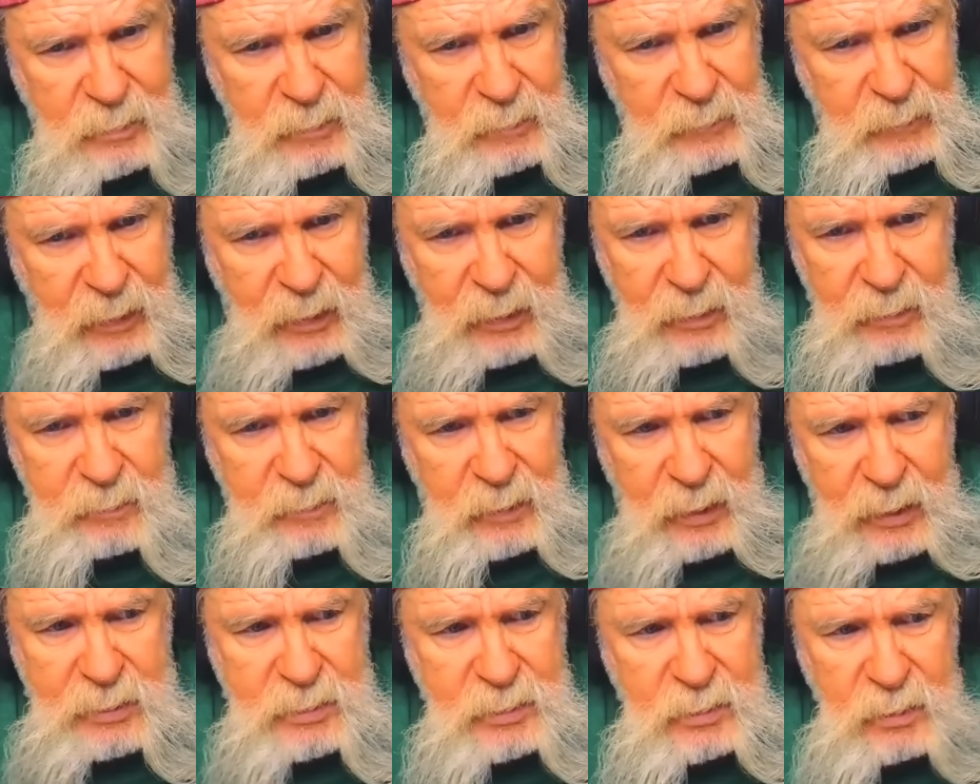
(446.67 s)

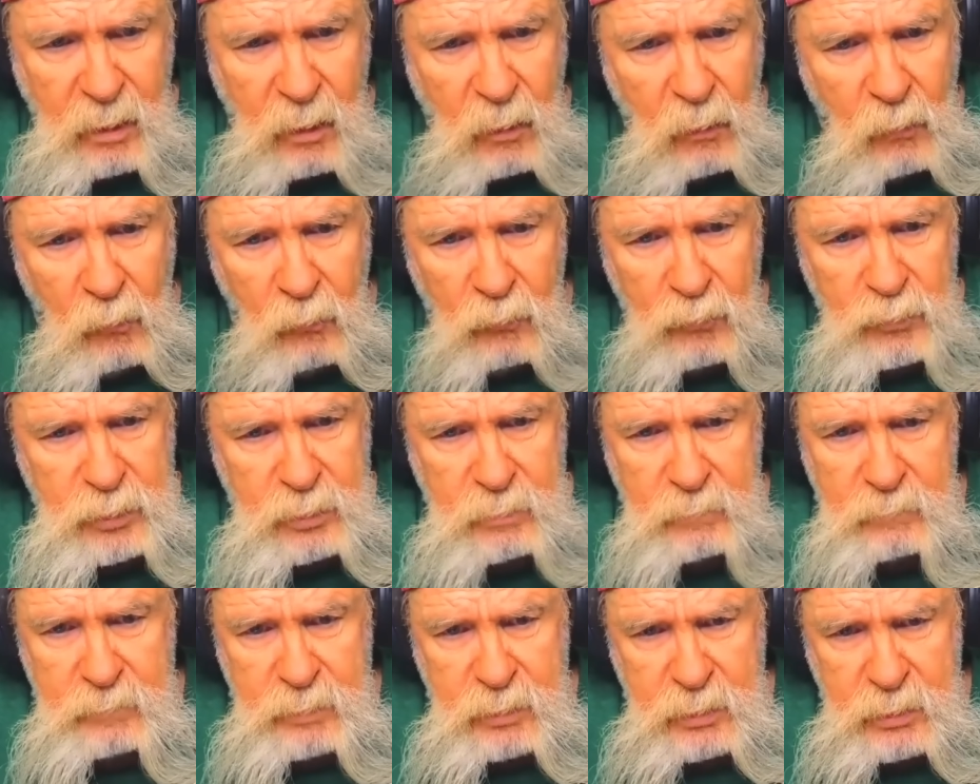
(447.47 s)
that's a whole
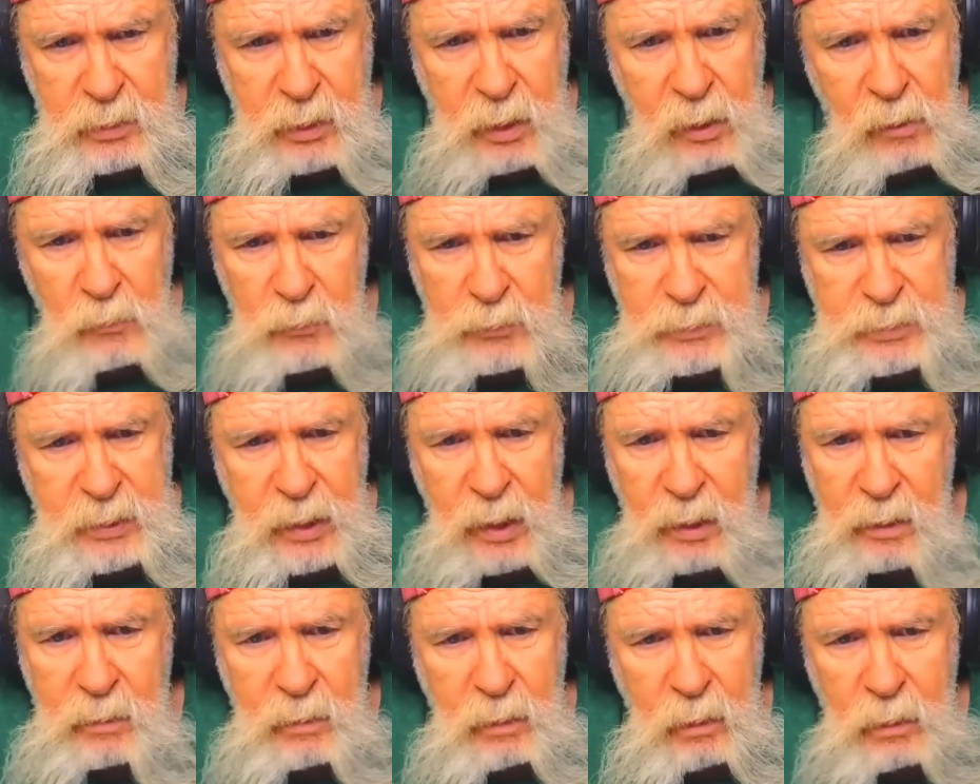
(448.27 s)
skill
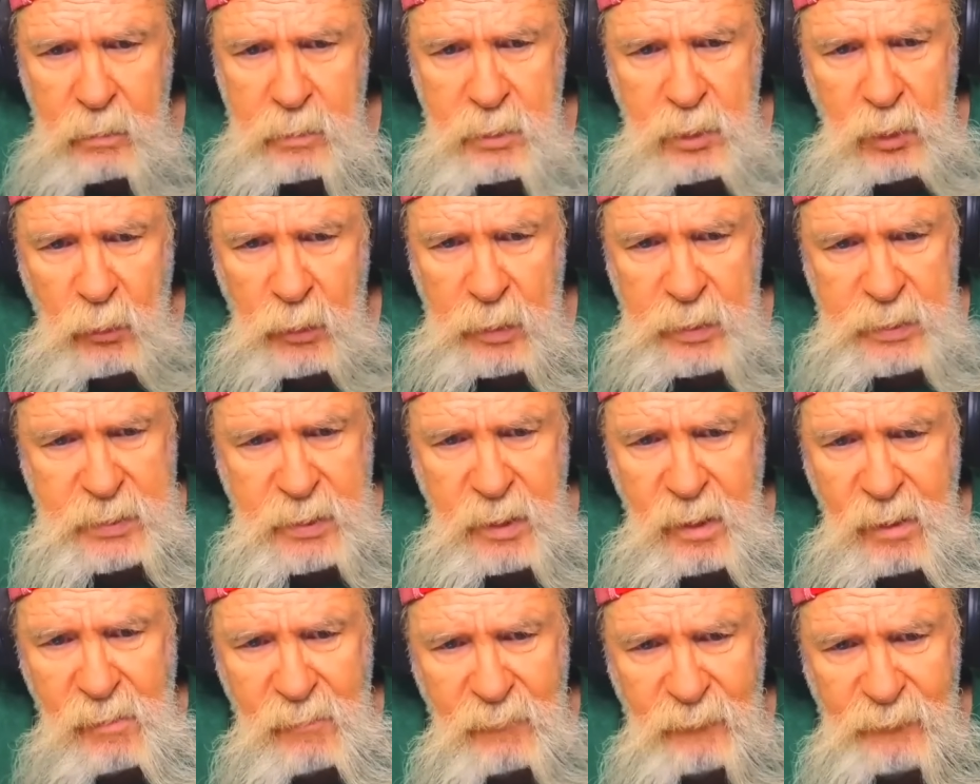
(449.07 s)
set unto
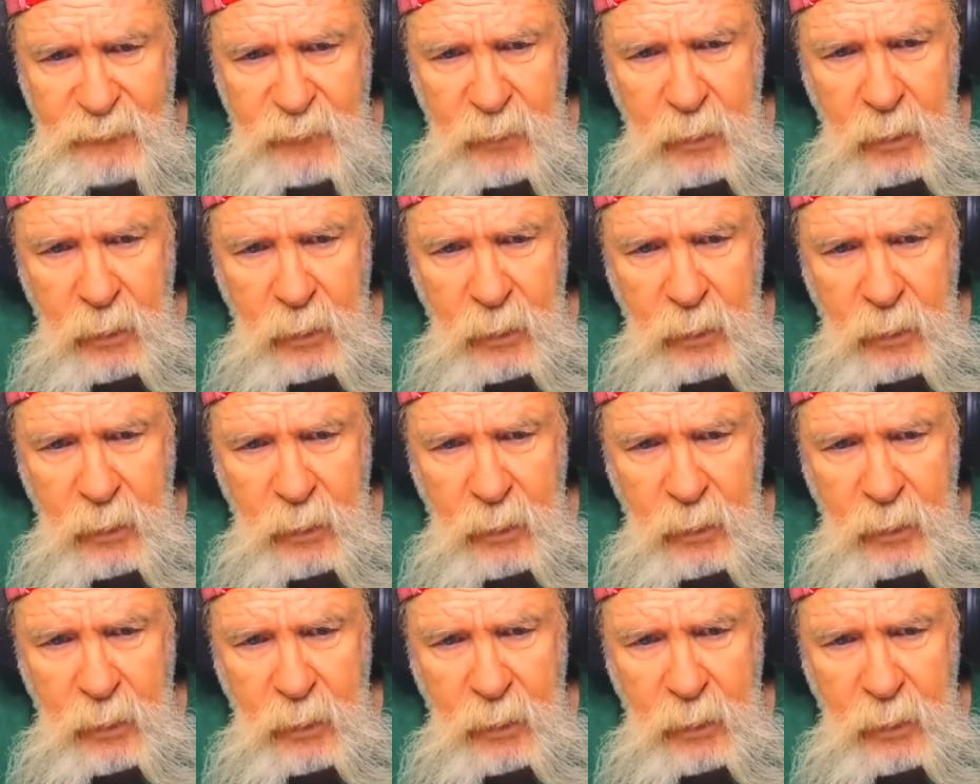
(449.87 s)
itself.